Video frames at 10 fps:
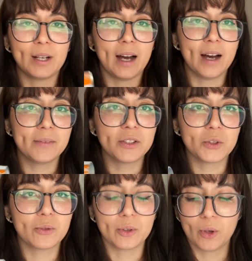half. This
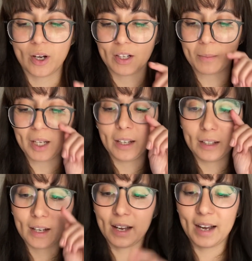was for chronic
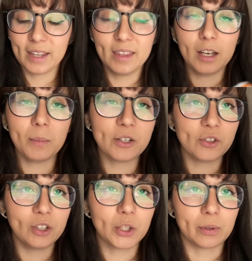pain. I think I'm
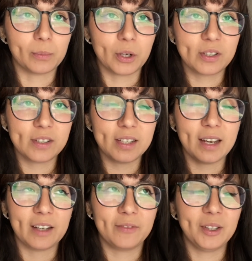actually going to repurchase it.
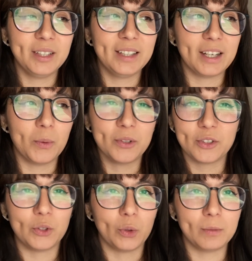I felt like it
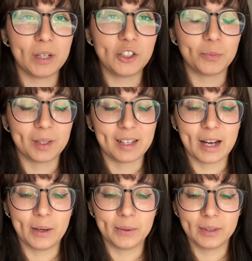wasn't doing much, but
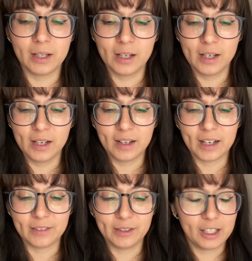now
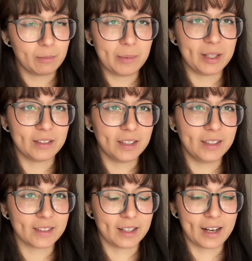I feel like maybe it did
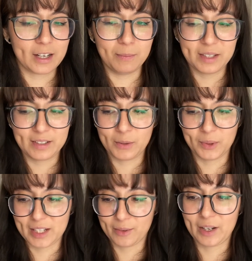because I kind of miss it
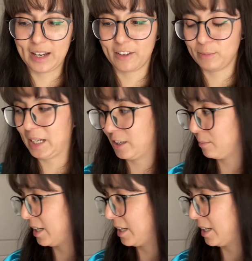whenever I have pain in my